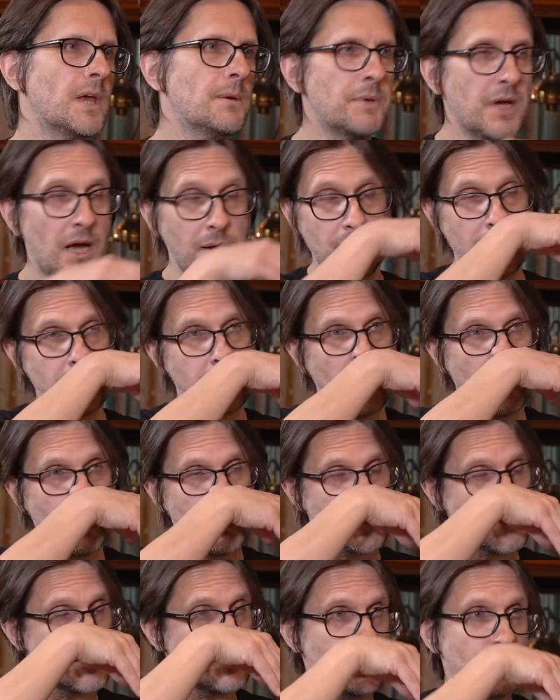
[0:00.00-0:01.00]
But
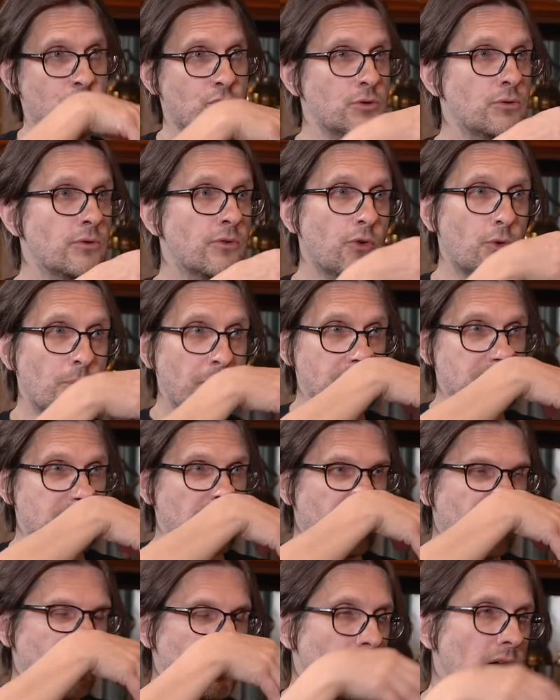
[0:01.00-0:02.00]
it's true of almost
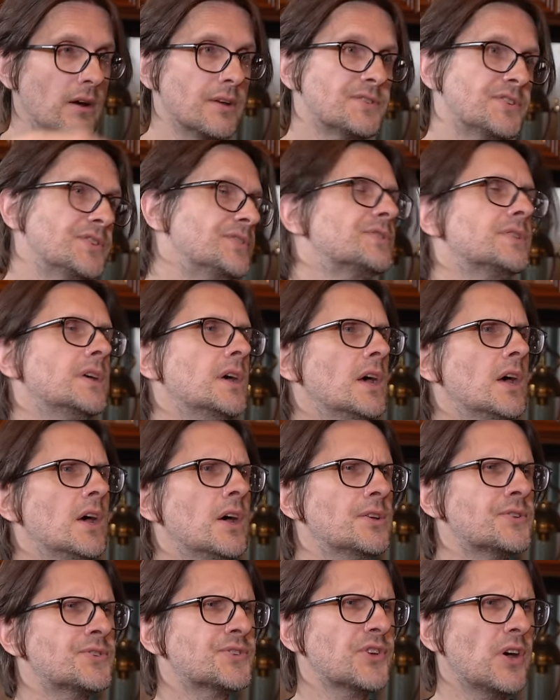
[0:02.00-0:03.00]
every artist.
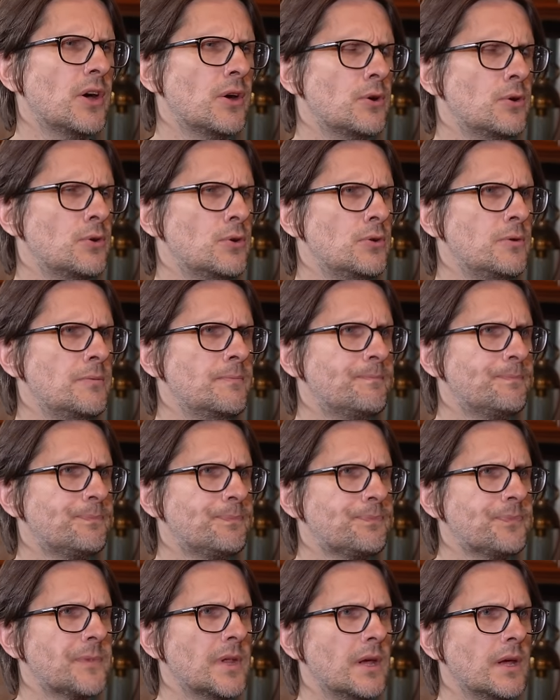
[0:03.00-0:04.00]
So
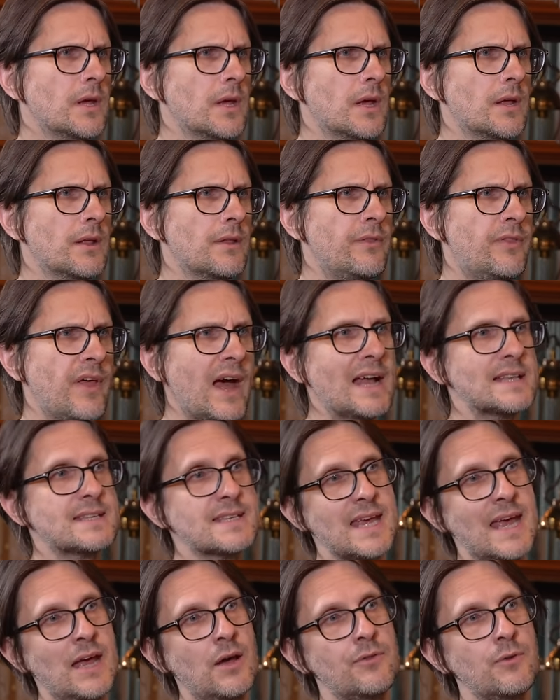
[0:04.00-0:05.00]
that's
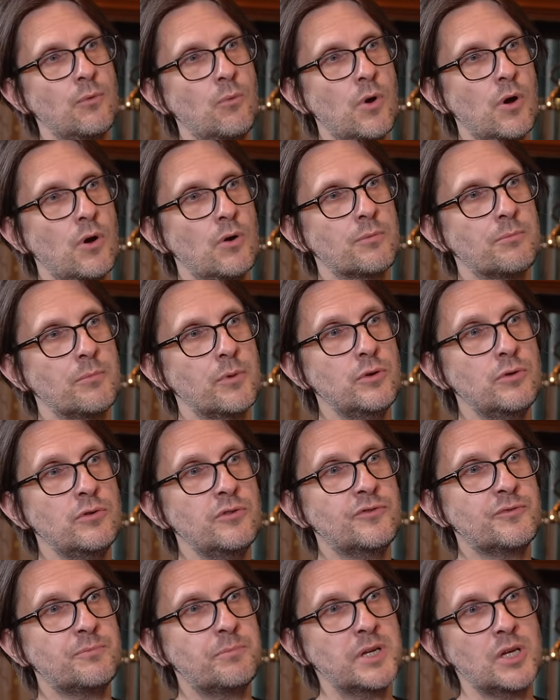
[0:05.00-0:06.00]
how the world
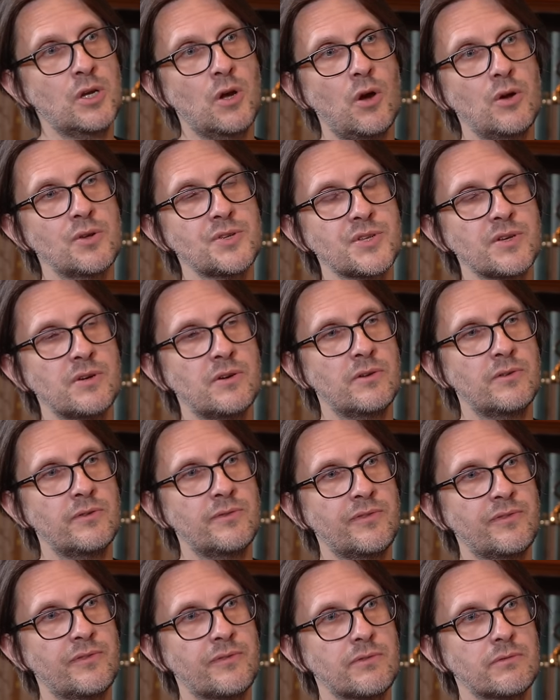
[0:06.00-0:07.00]
moved, because of,
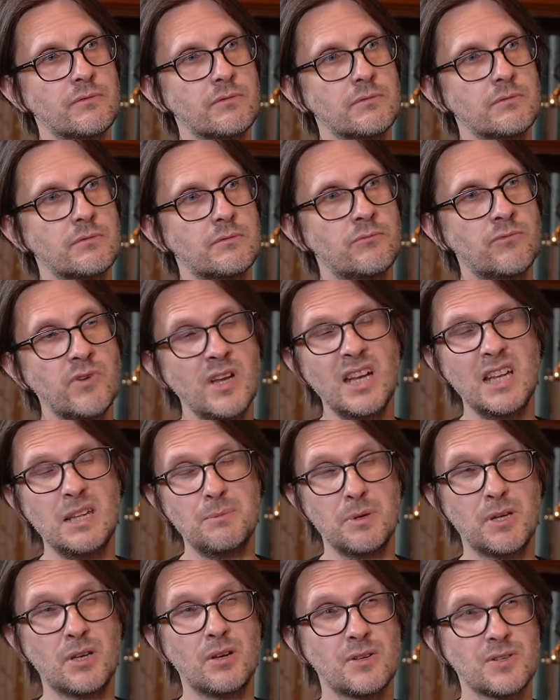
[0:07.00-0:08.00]
really
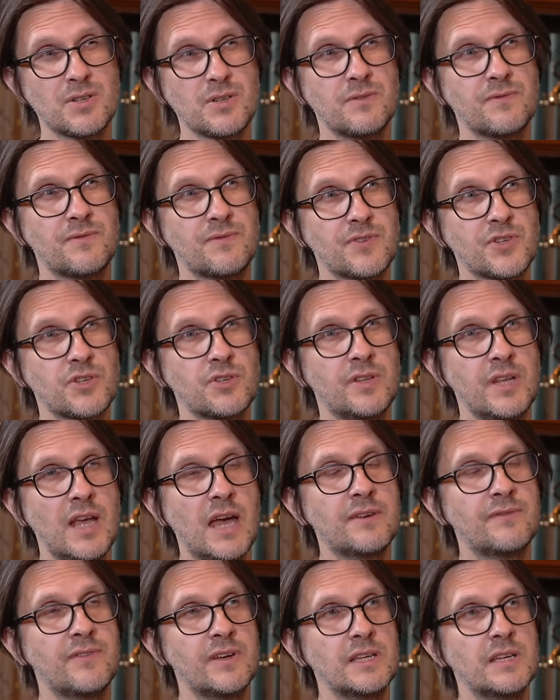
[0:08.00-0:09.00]
because of the
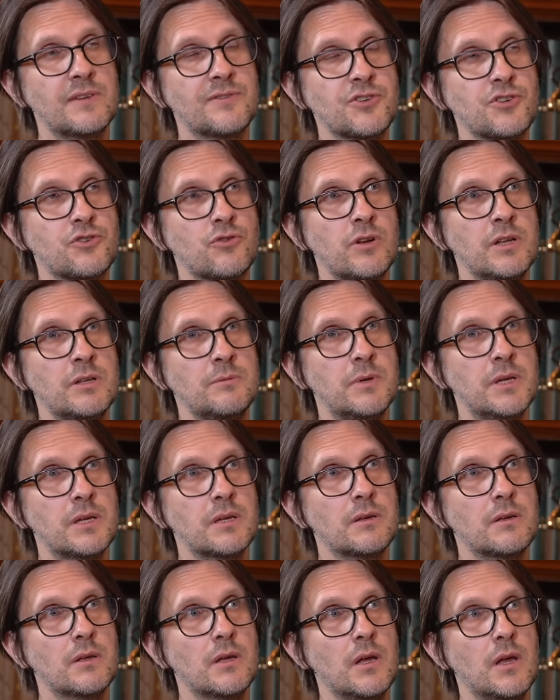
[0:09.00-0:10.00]
advent of
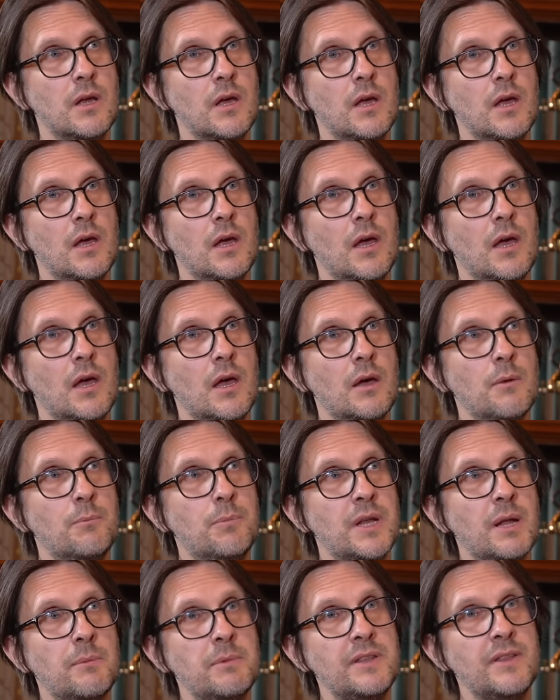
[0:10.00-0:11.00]
streaming.
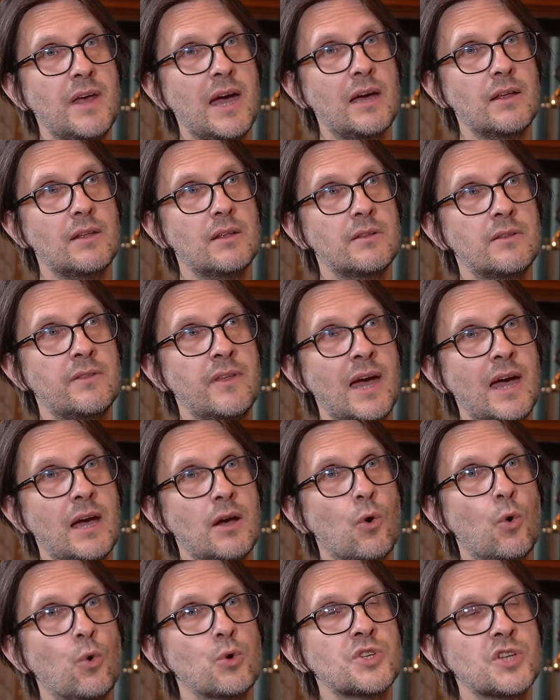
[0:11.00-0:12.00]
But I mean,
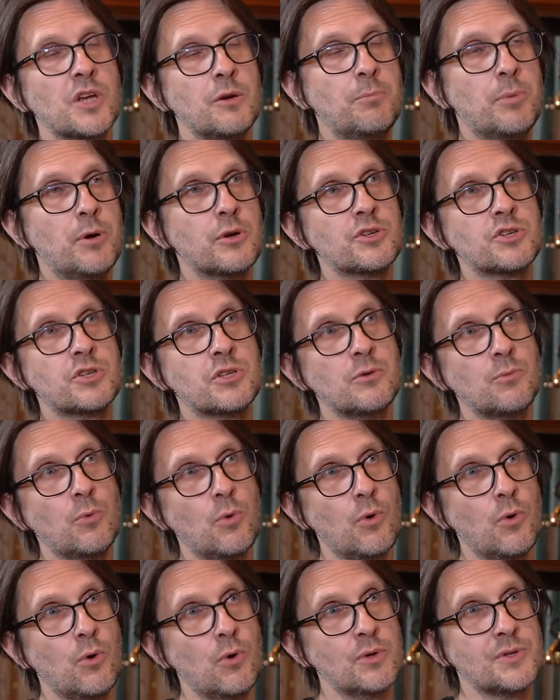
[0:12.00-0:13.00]
that also pushed
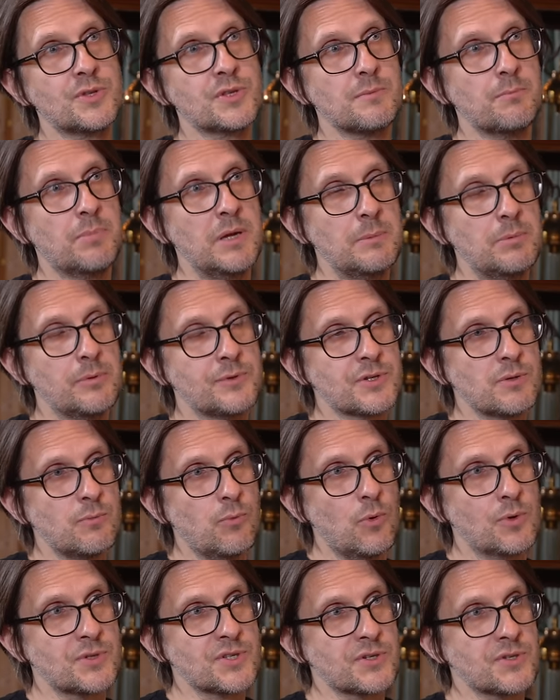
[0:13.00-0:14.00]
towards people
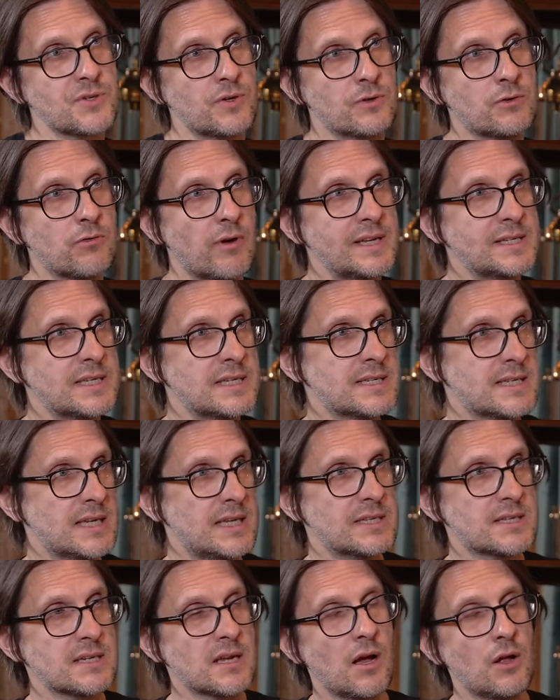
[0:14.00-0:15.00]
towards a sort of greatest
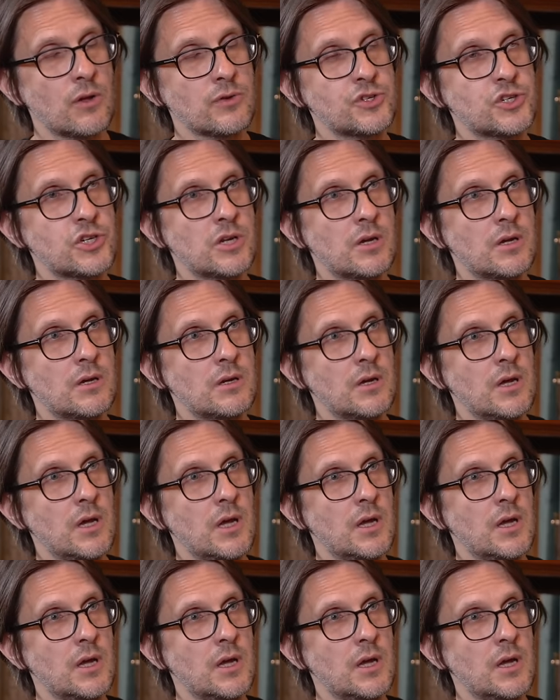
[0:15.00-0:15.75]
hits culture.